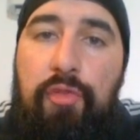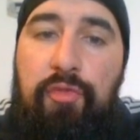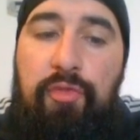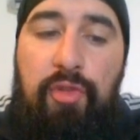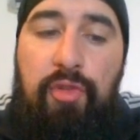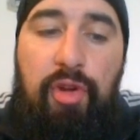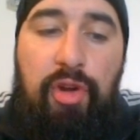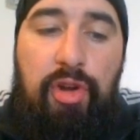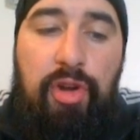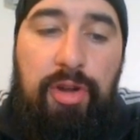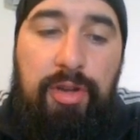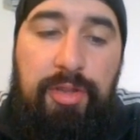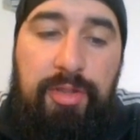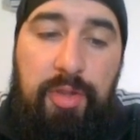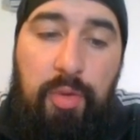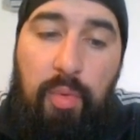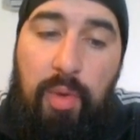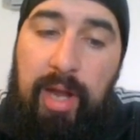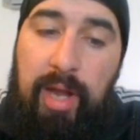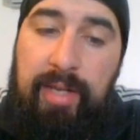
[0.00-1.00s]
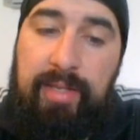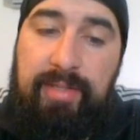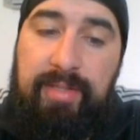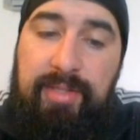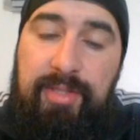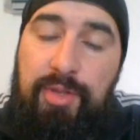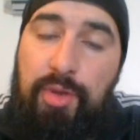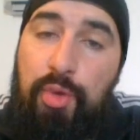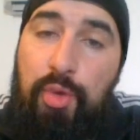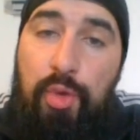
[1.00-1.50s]
for the
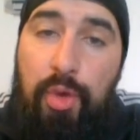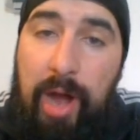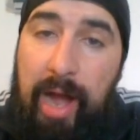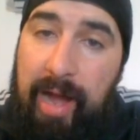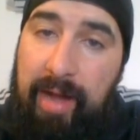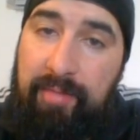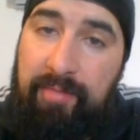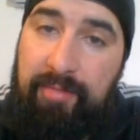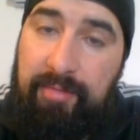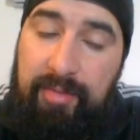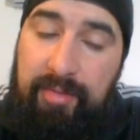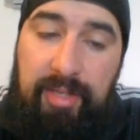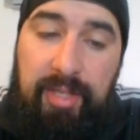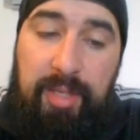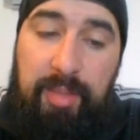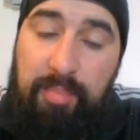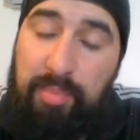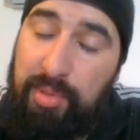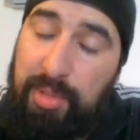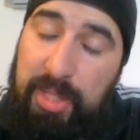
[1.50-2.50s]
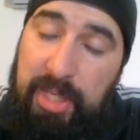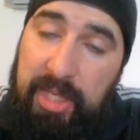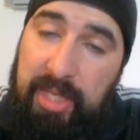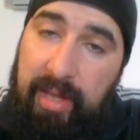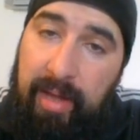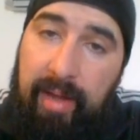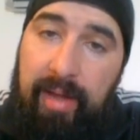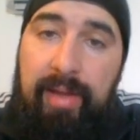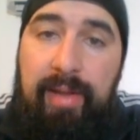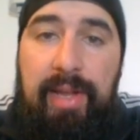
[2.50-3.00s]
ones who have
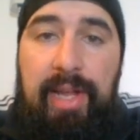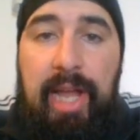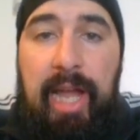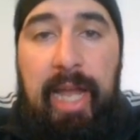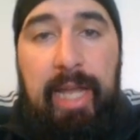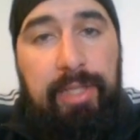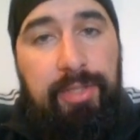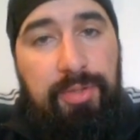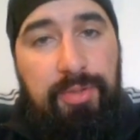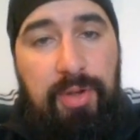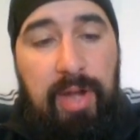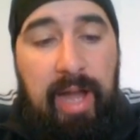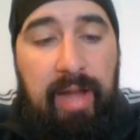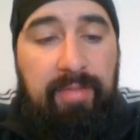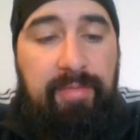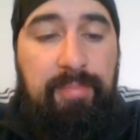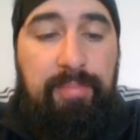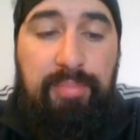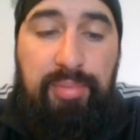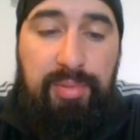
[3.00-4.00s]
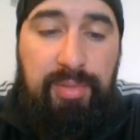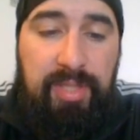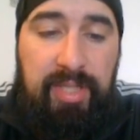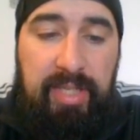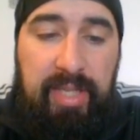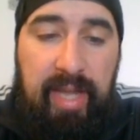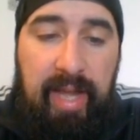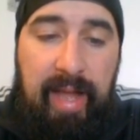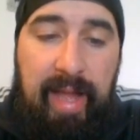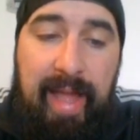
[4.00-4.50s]
Boudica
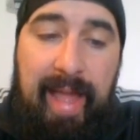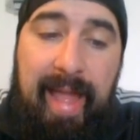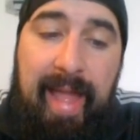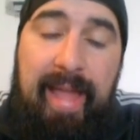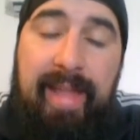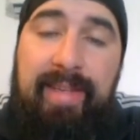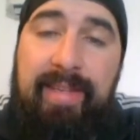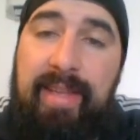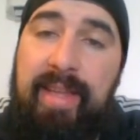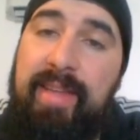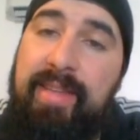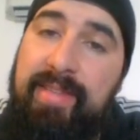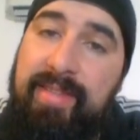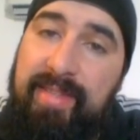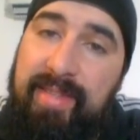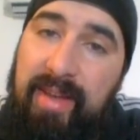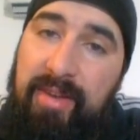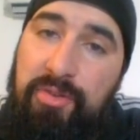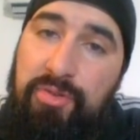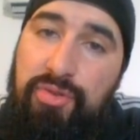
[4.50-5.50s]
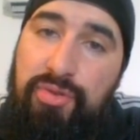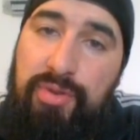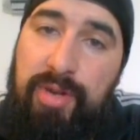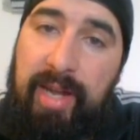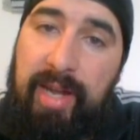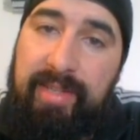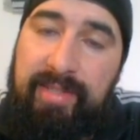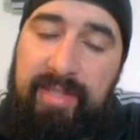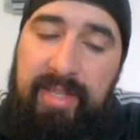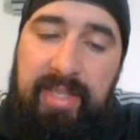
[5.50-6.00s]
and
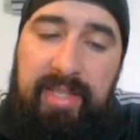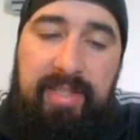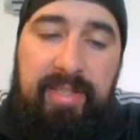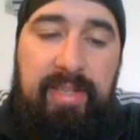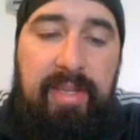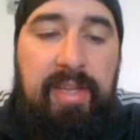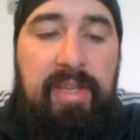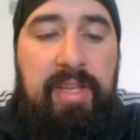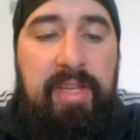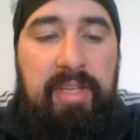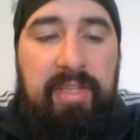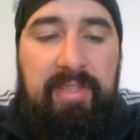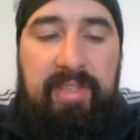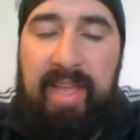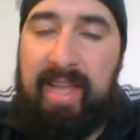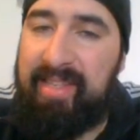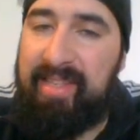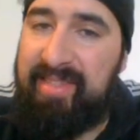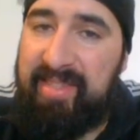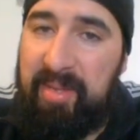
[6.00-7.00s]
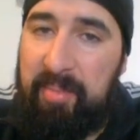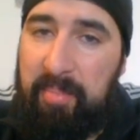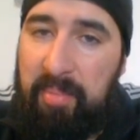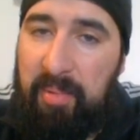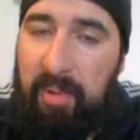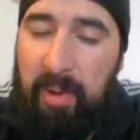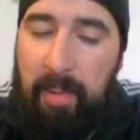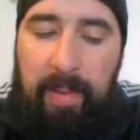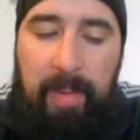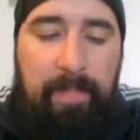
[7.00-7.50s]
Sakura skin. That's the
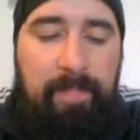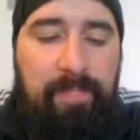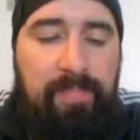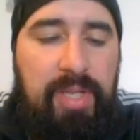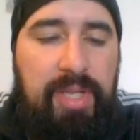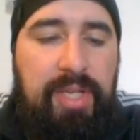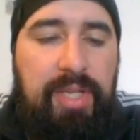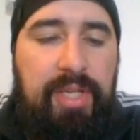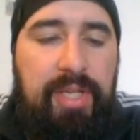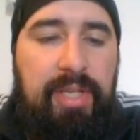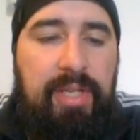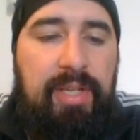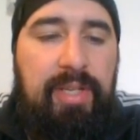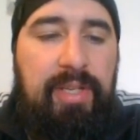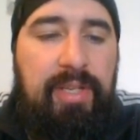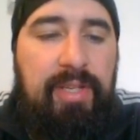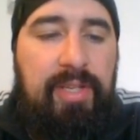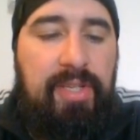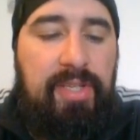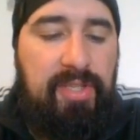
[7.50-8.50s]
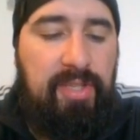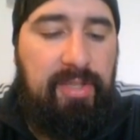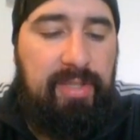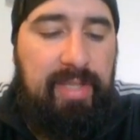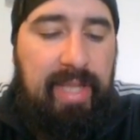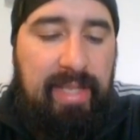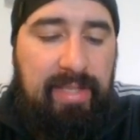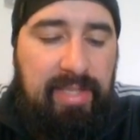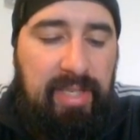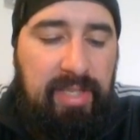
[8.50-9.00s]
problem. So
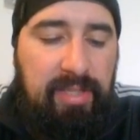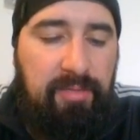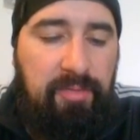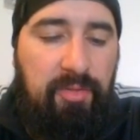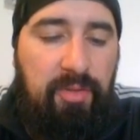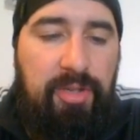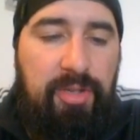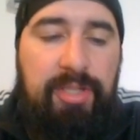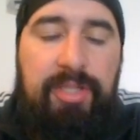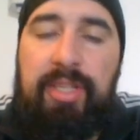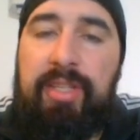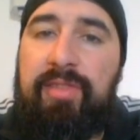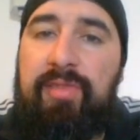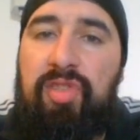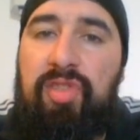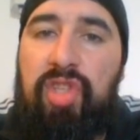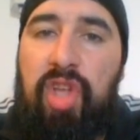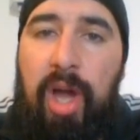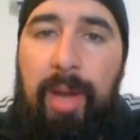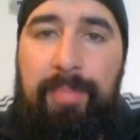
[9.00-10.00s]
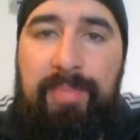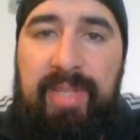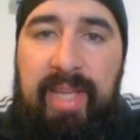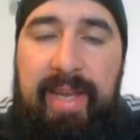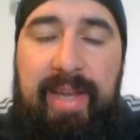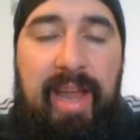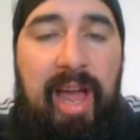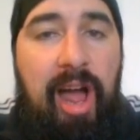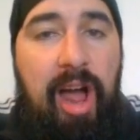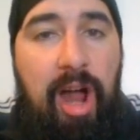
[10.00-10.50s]
that's it for the top
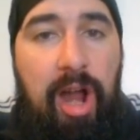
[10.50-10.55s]
10